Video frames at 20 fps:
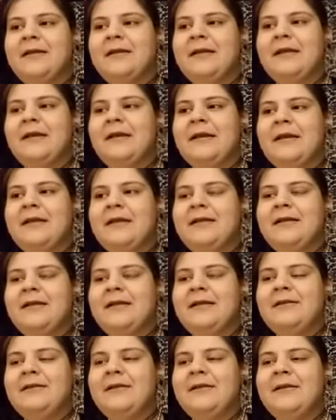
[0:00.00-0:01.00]
and,
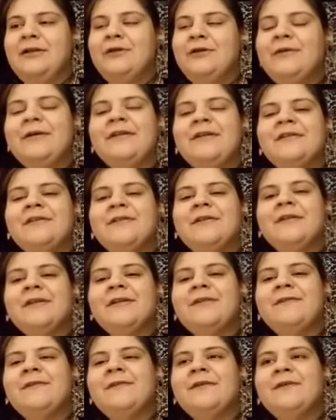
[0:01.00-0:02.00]
you know, it
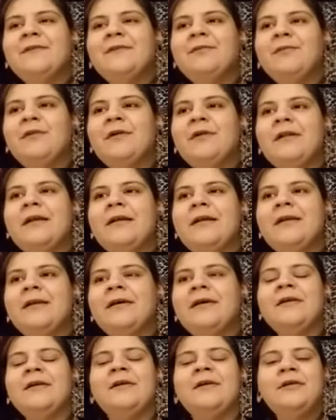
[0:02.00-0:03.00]
certainly feels more like
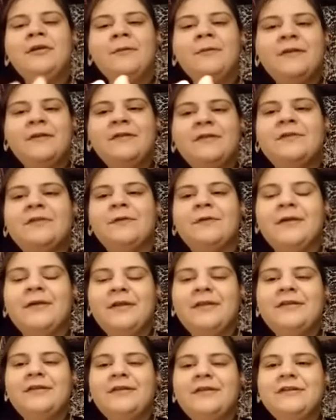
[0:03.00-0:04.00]
a human story
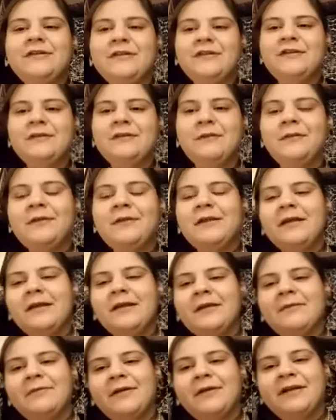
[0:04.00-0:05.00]
than just solely
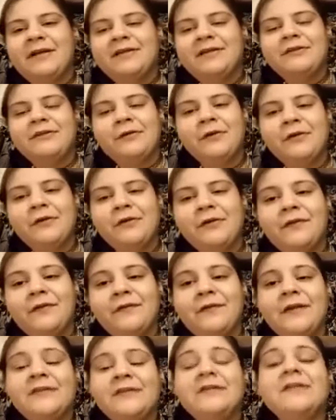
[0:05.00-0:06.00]
a historical
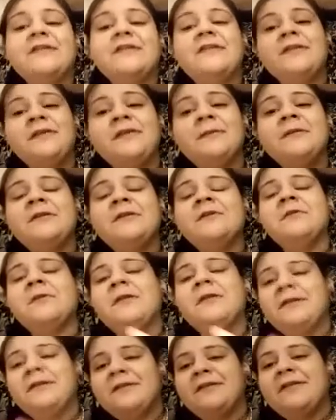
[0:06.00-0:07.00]
fiction. It's a human story
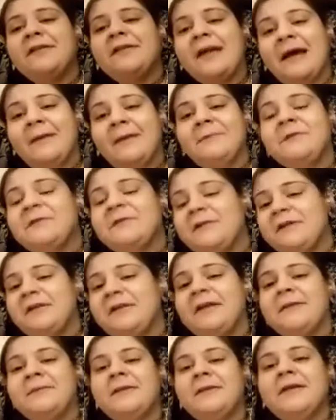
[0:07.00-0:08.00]
that just happens to
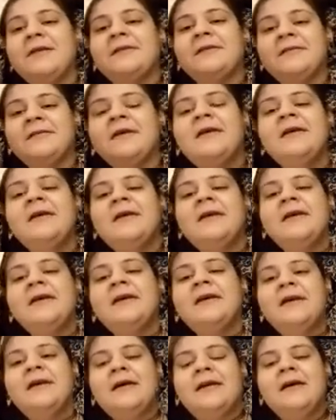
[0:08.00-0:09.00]
take place
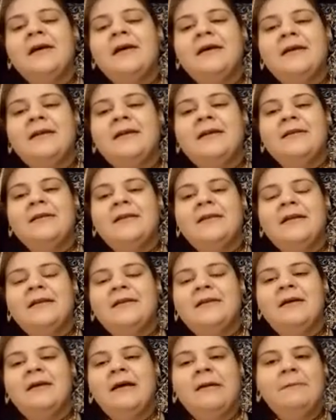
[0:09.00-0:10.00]
in a
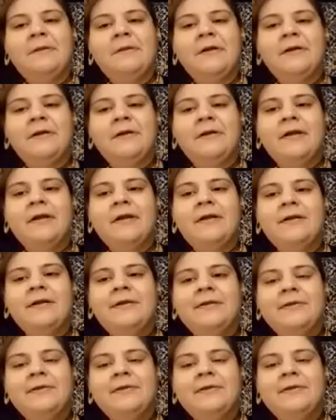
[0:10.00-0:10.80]
time period.